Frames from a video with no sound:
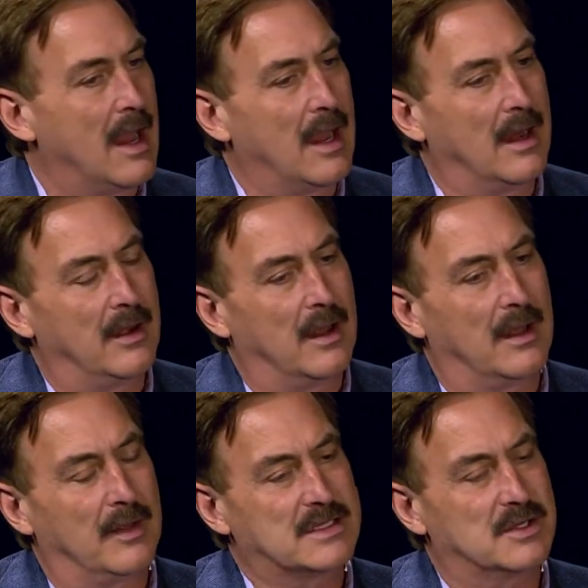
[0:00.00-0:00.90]
And
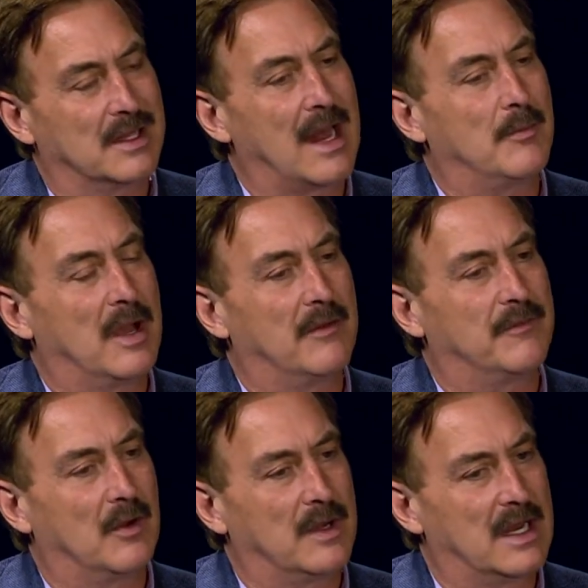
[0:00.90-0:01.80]
that's a lot of my
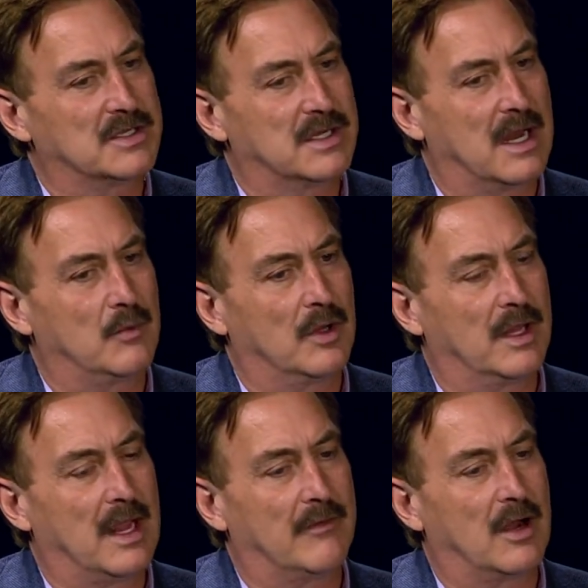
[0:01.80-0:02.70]
foundation. I
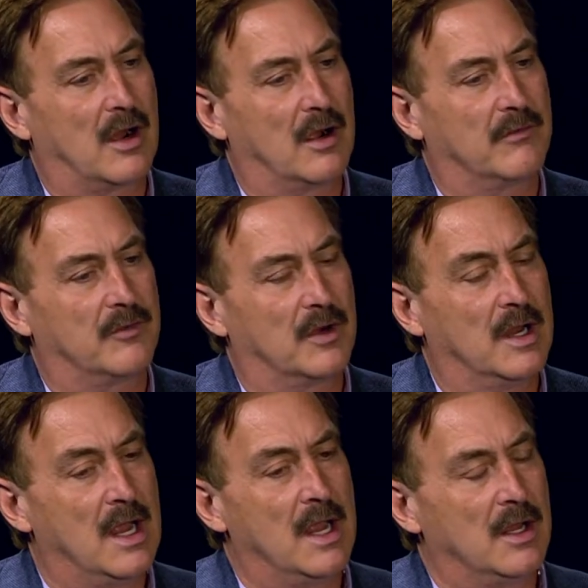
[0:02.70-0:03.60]
really have a heart for
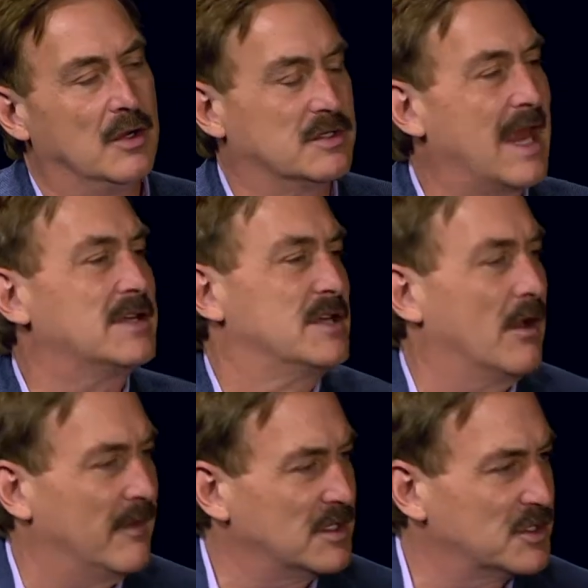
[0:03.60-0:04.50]
your
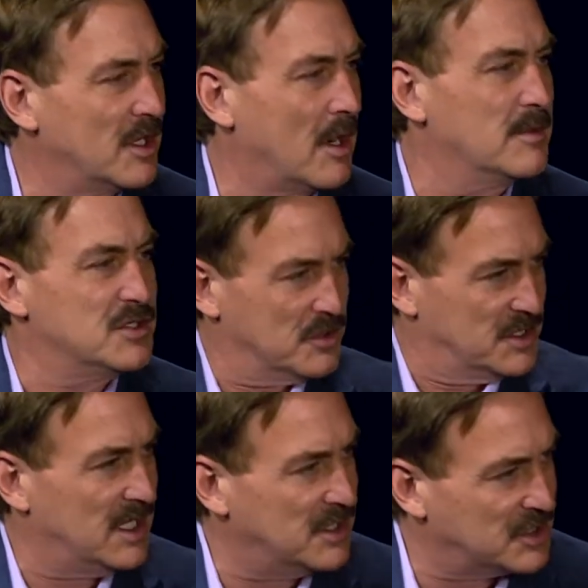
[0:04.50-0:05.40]
Salvation Armies, your
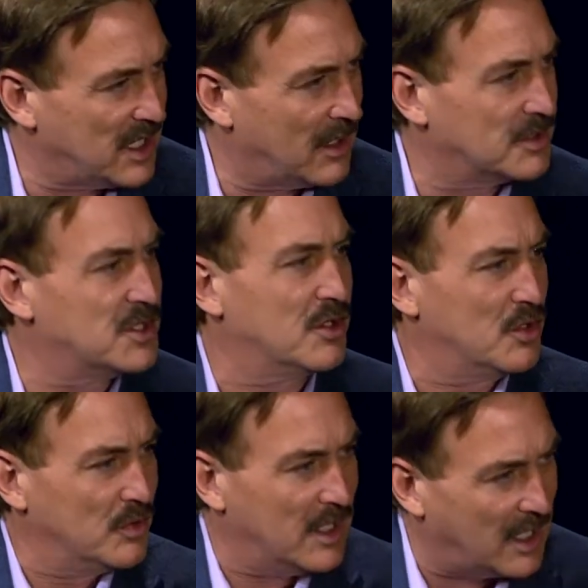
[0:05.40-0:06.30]
Teen Challenge, your
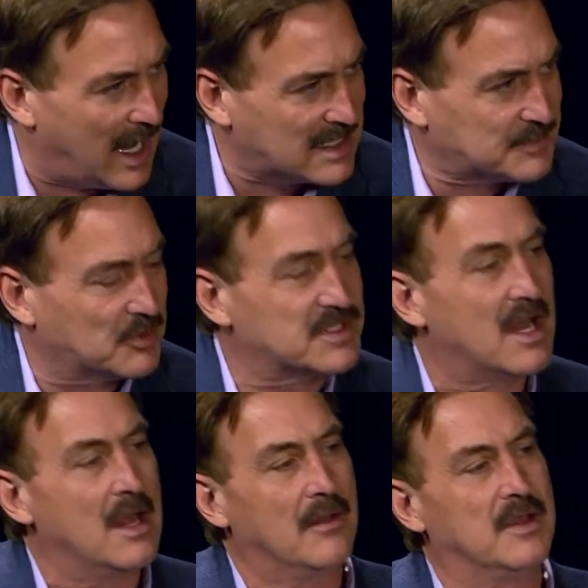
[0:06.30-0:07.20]
Union Gospels,
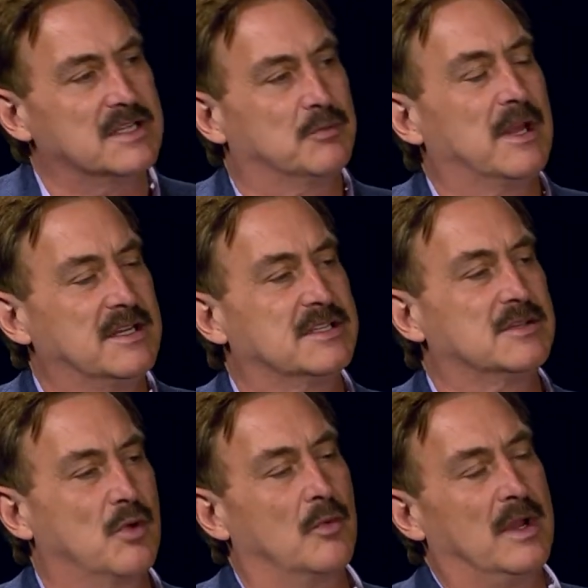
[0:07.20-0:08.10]
these
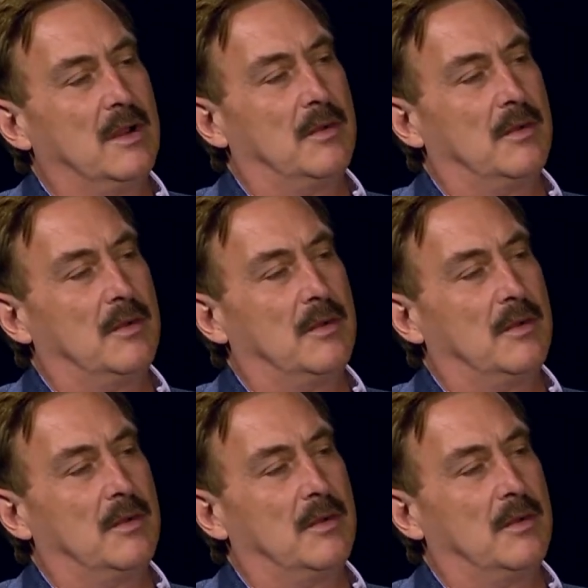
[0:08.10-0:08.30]
places where we